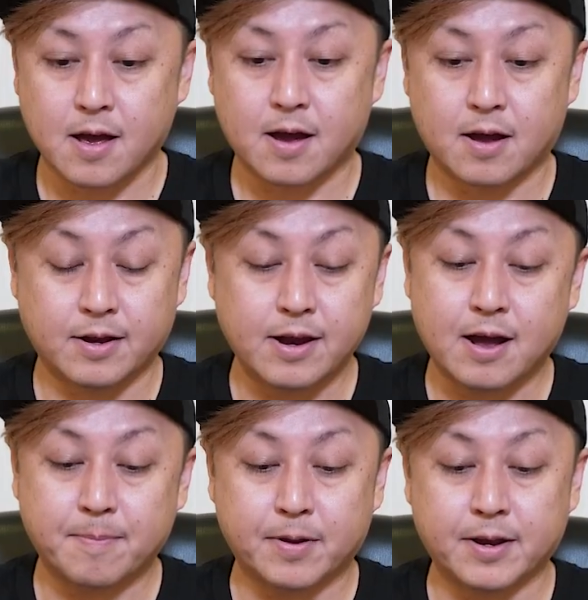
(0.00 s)
Rear
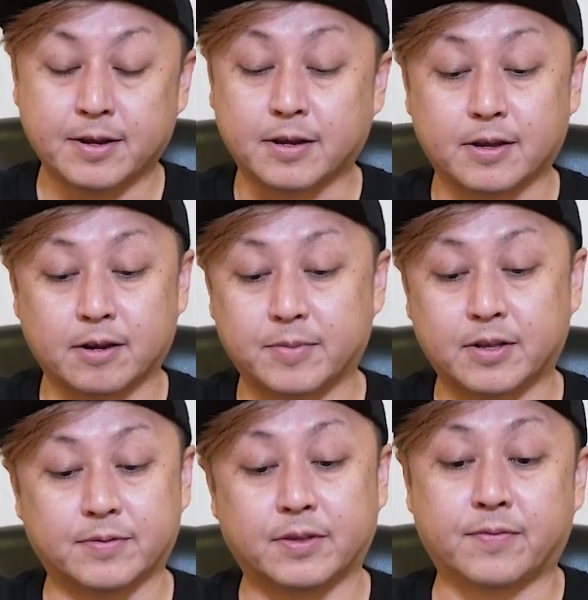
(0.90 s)
upper link, a little
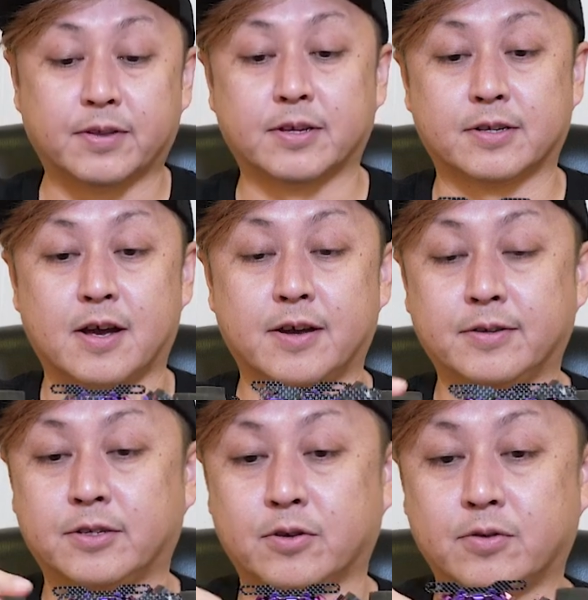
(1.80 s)
bit different
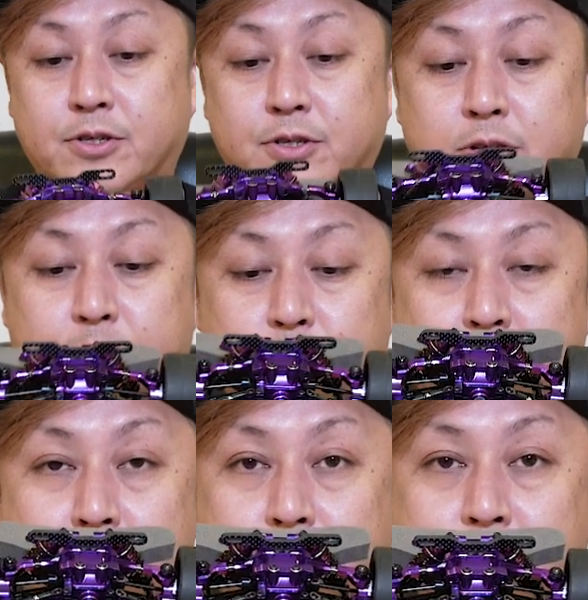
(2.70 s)
design. Still adjustable
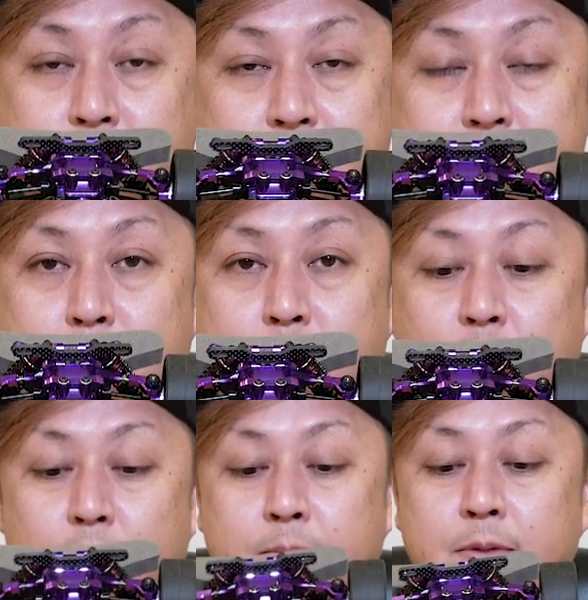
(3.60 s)
camber with the
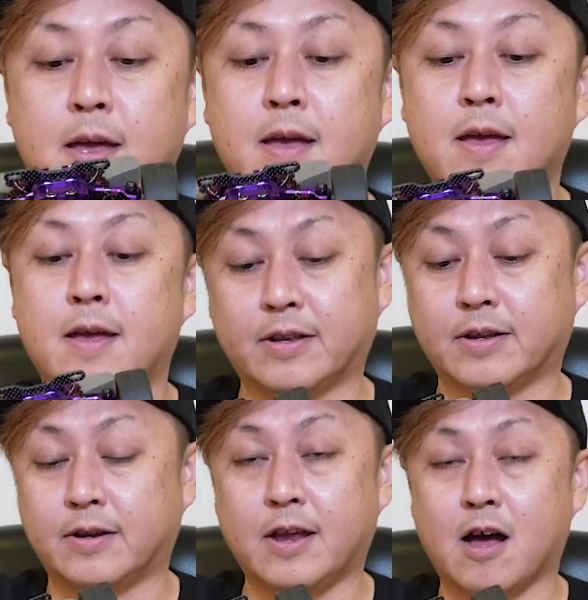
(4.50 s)
turnbuckle.
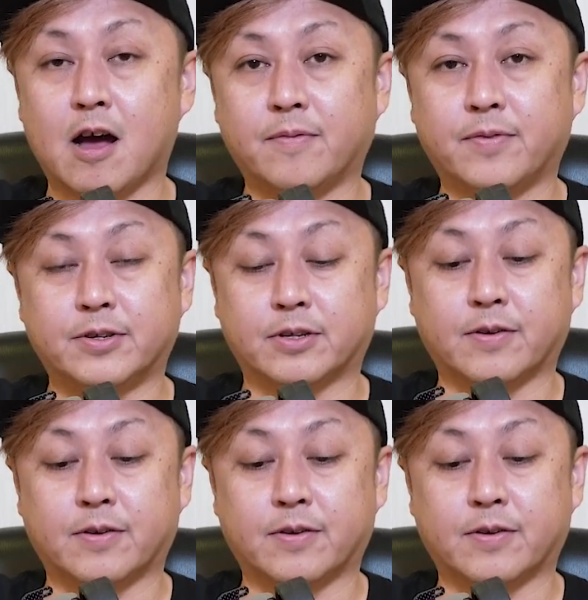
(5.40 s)
The rear hub is a